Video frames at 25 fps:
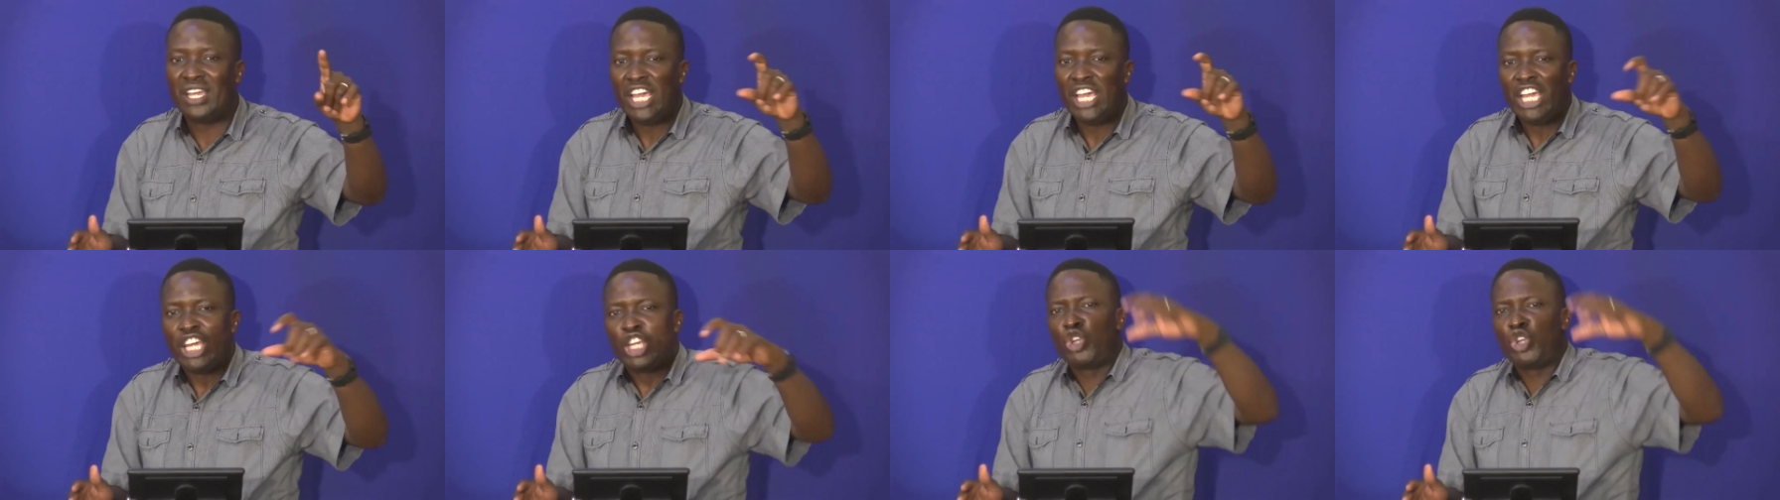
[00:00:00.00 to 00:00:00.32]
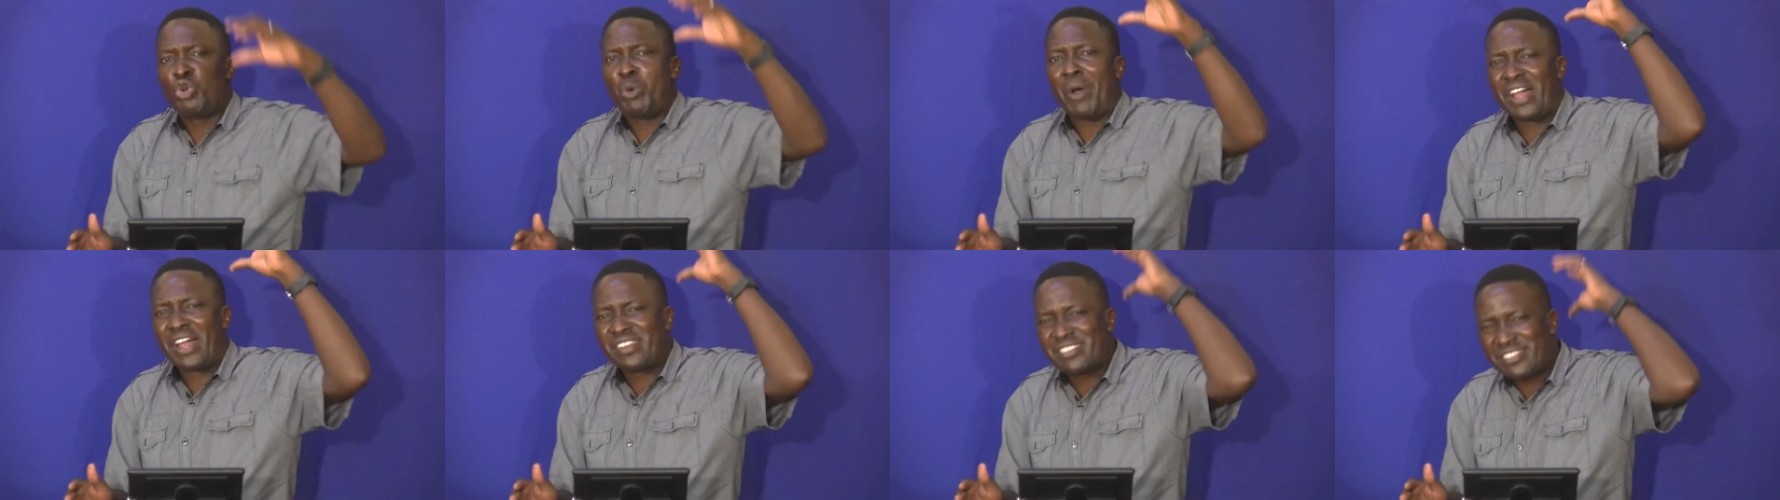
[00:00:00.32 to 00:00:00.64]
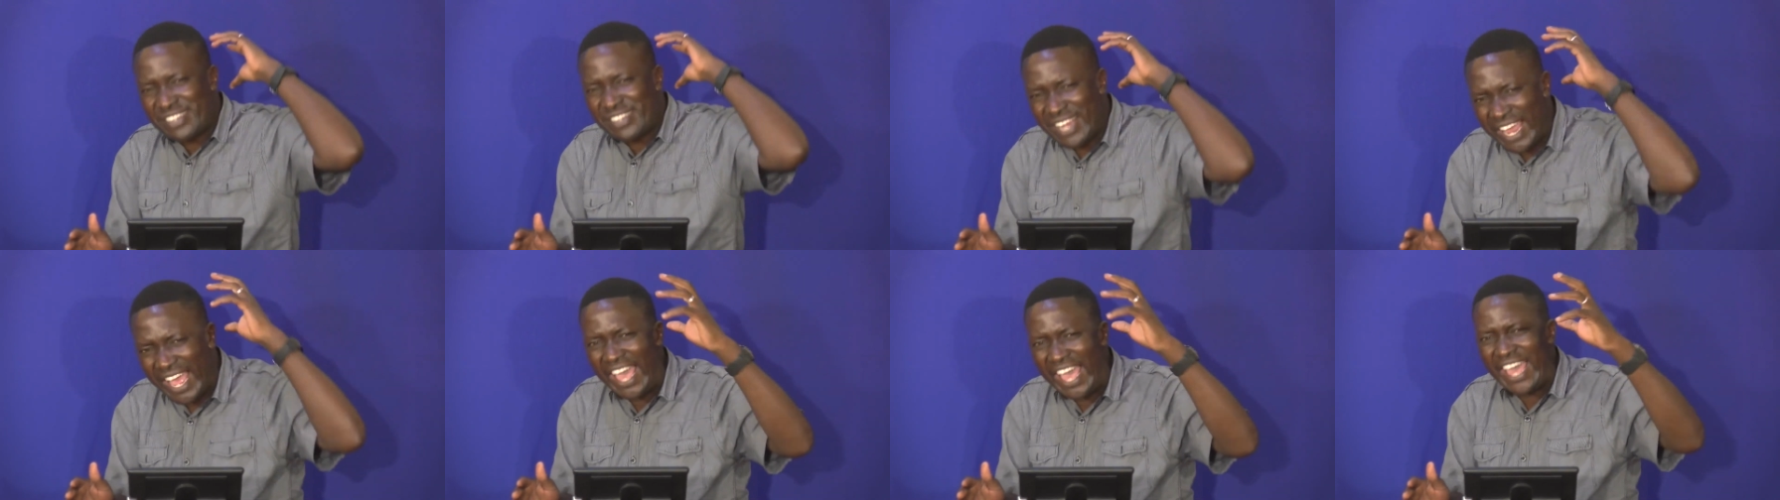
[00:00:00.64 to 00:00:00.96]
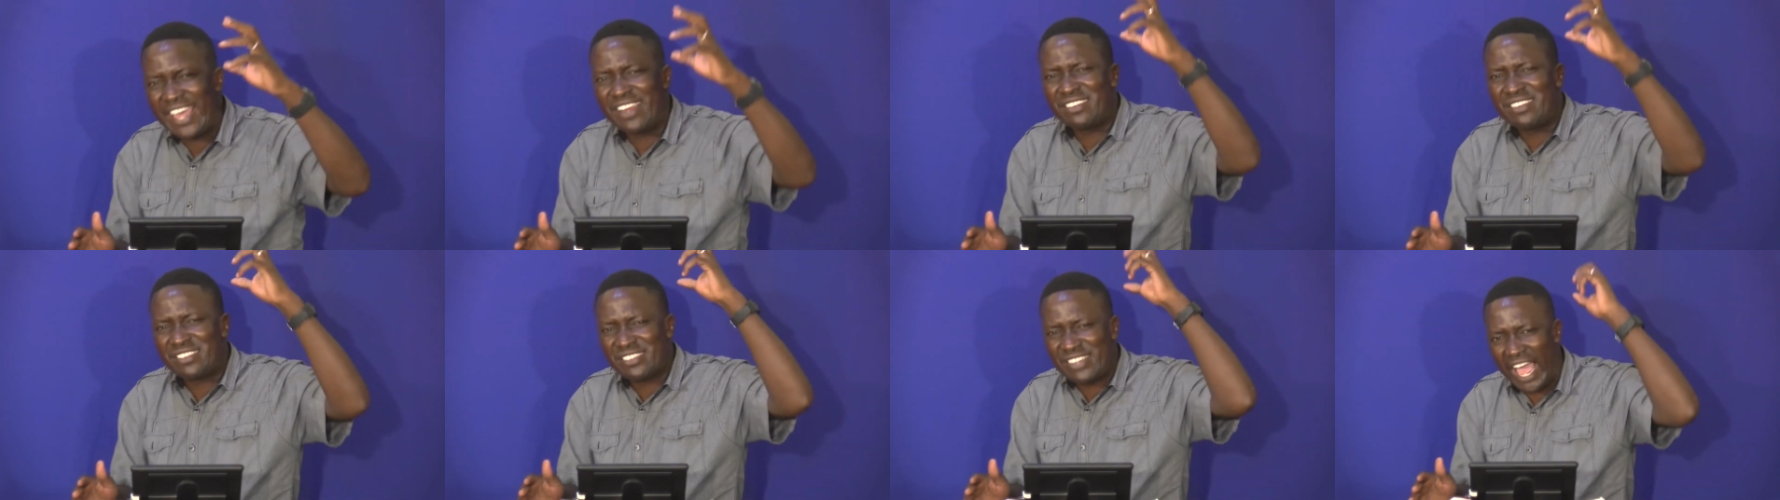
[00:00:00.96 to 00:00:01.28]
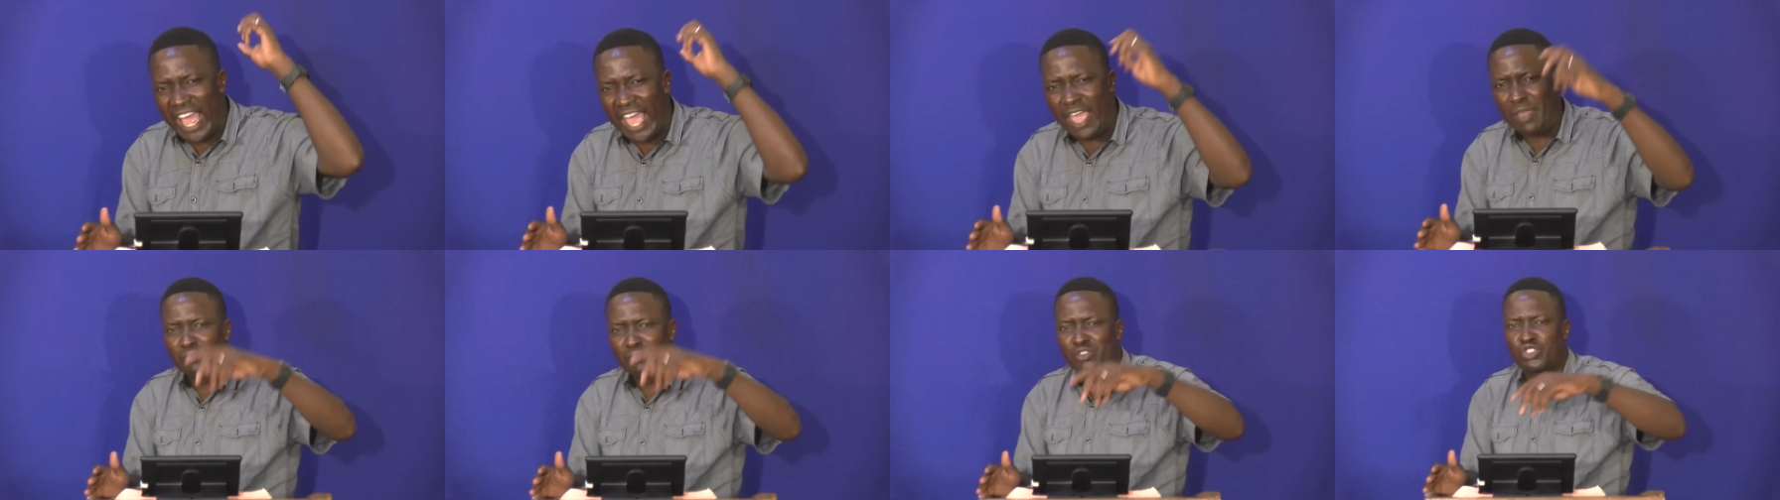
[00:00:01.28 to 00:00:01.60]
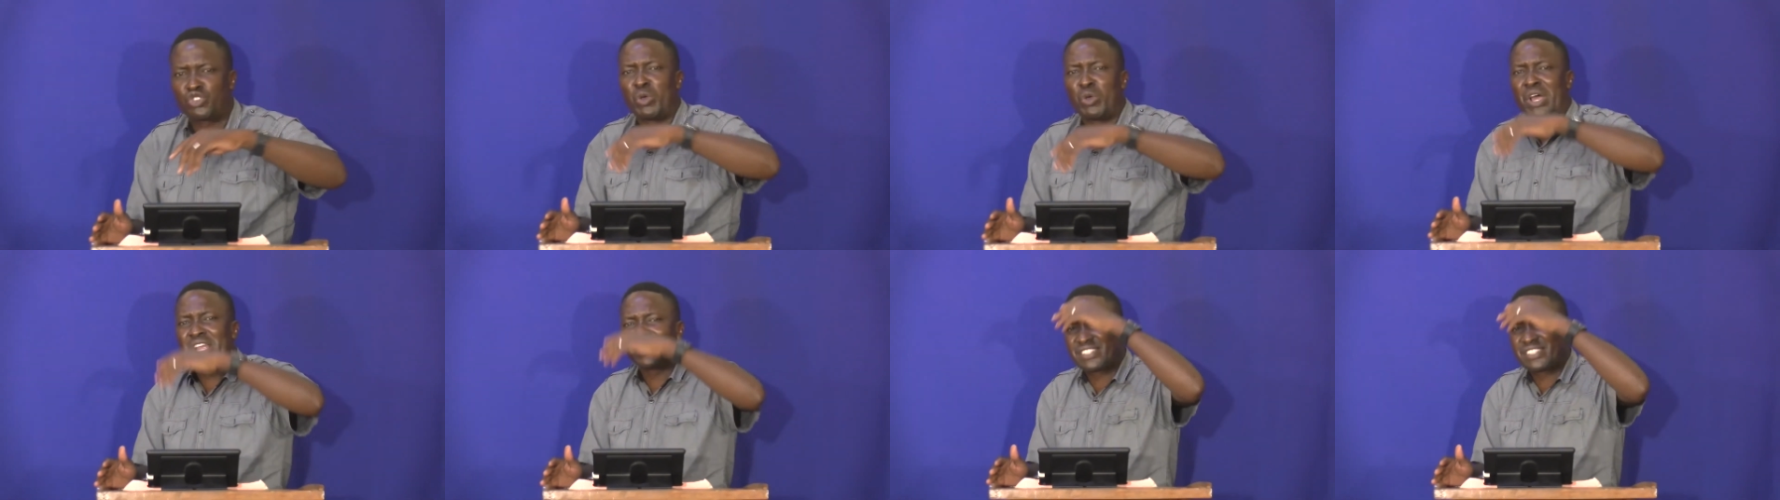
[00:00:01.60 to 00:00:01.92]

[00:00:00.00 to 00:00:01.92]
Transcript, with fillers: You are 10 times, you are